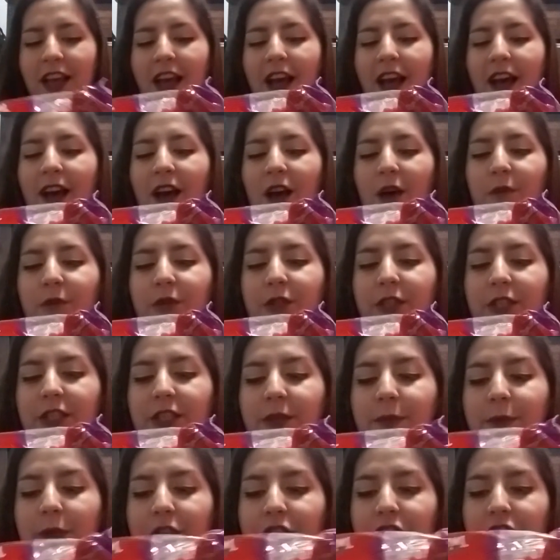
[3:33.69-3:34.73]

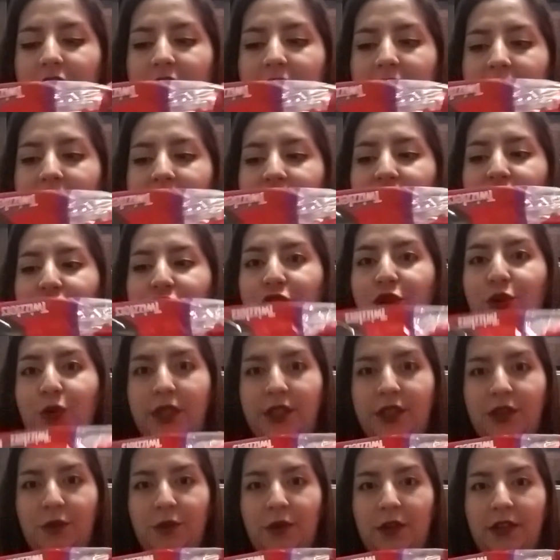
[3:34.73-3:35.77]
Especially these
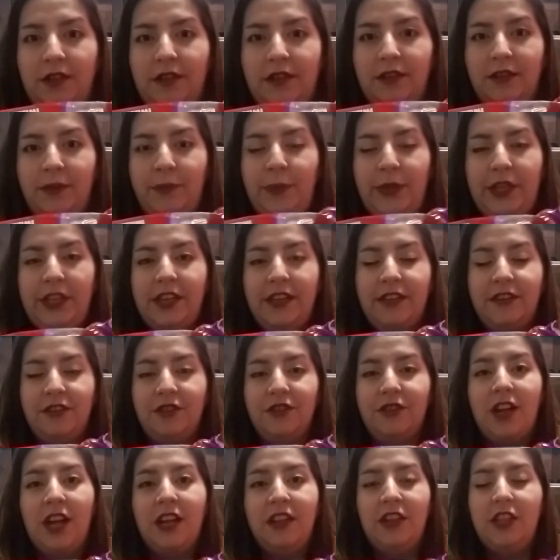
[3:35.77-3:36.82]
twist ones, because they're
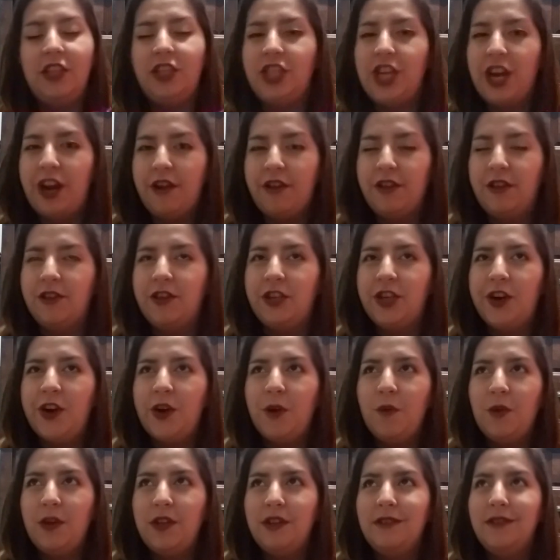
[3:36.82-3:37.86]
not the cherry. The cherry
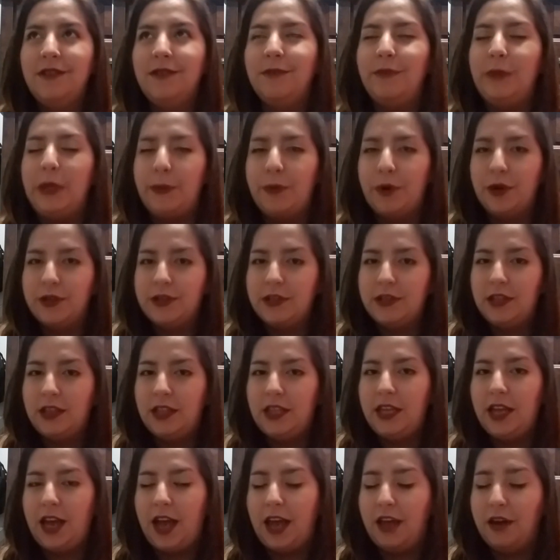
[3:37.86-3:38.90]
ones, me
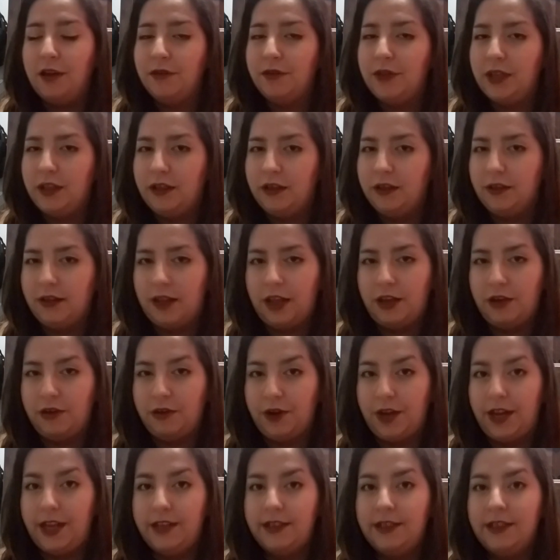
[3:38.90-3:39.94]
personally, I don't think they're that
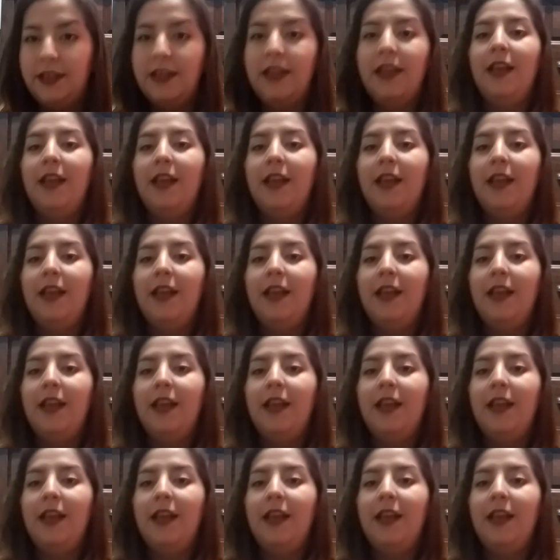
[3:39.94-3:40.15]
great.